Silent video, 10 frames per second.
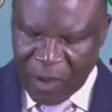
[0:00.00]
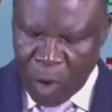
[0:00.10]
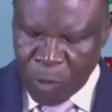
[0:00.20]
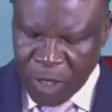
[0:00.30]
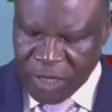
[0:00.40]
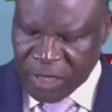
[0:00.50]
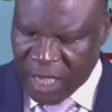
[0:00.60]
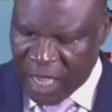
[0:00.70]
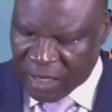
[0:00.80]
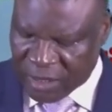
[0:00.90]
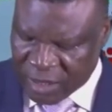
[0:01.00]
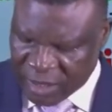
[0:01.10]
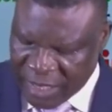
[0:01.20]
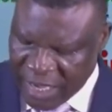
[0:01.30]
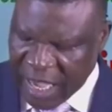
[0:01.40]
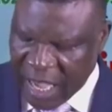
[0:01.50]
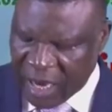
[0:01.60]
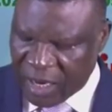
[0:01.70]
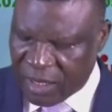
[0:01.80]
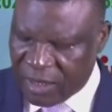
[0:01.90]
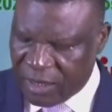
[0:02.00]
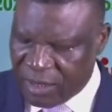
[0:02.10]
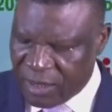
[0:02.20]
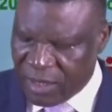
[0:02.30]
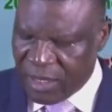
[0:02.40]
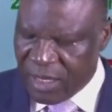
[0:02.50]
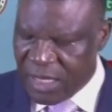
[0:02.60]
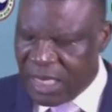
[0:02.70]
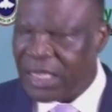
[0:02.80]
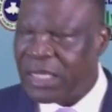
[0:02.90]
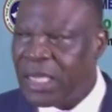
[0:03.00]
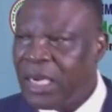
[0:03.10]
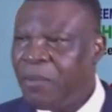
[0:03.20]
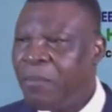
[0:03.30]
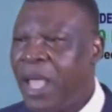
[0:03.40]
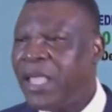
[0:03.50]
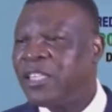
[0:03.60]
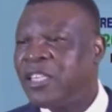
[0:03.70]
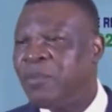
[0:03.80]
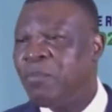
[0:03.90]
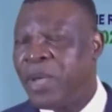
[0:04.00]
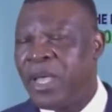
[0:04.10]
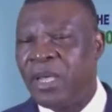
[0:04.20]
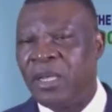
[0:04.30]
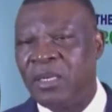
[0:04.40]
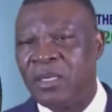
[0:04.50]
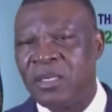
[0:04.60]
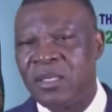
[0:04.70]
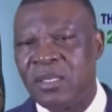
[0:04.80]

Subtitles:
our opening text here, the three mighty men